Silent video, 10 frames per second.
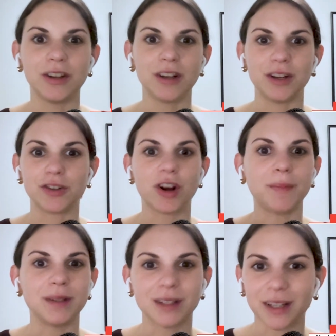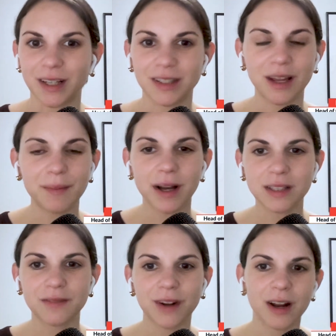you're dropped into like a
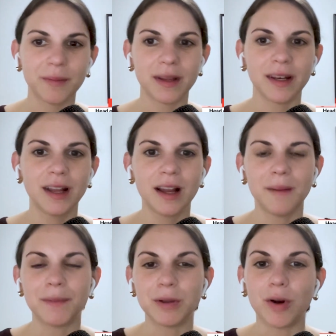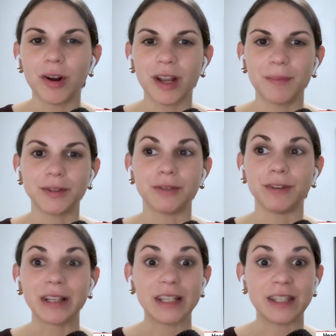sandbox environment, but you are able to
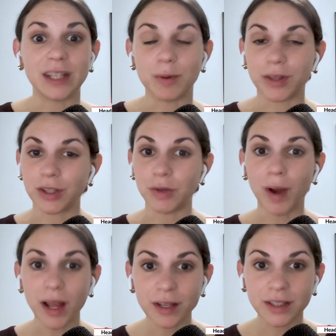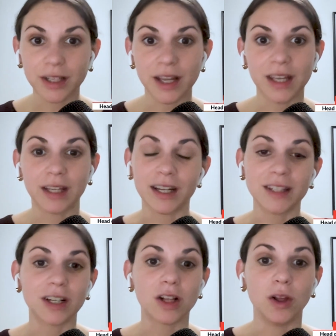really see what the UI looks like. It is
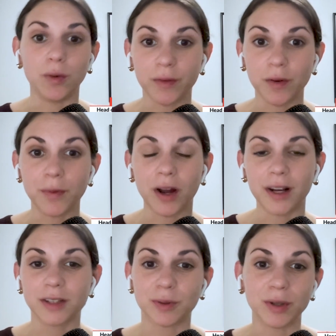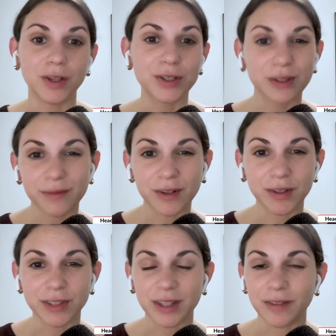a clone of your product, so it looks and
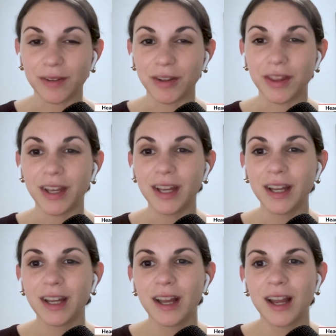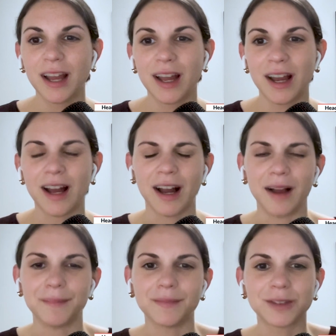feels like the real thing.
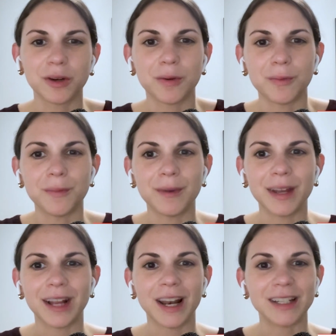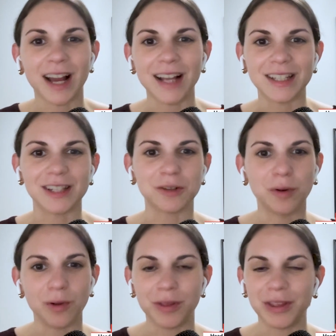And it kind of ties in this
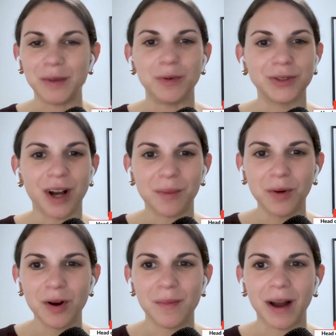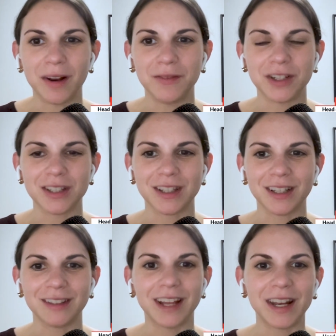whole theme we'll talk more about of just like
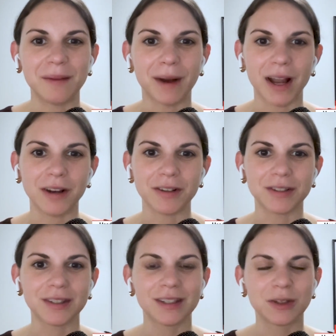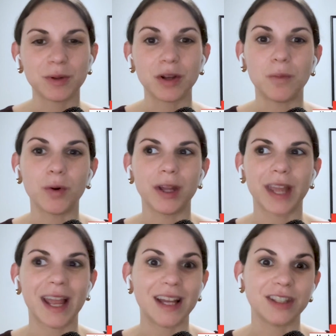letting buyers do a little more like
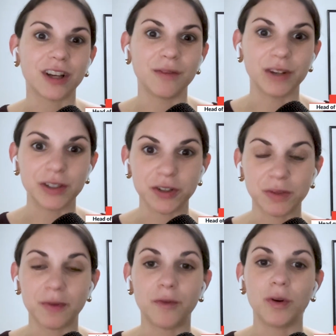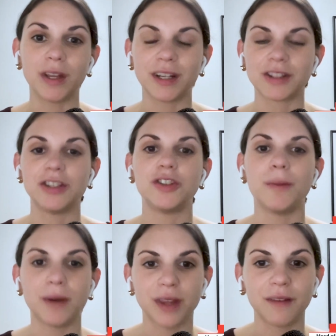hands-on research before they necessarily
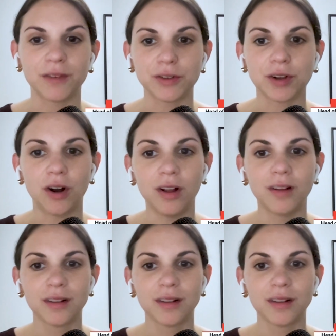jump on that first call.